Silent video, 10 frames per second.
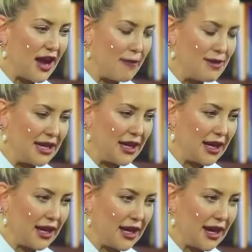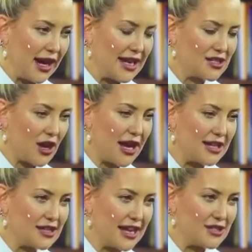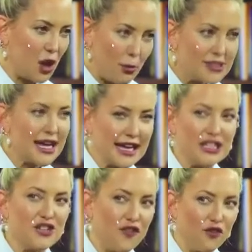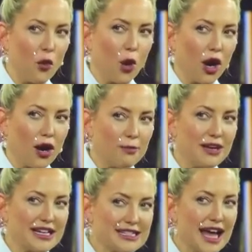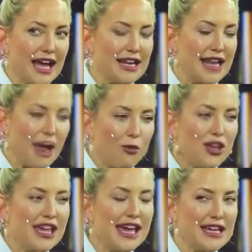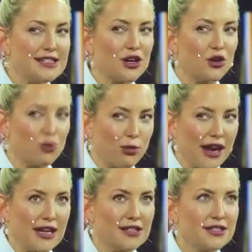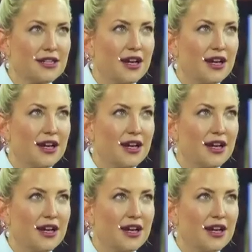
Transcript: I mean, it's almost like it's 4, because that really is a great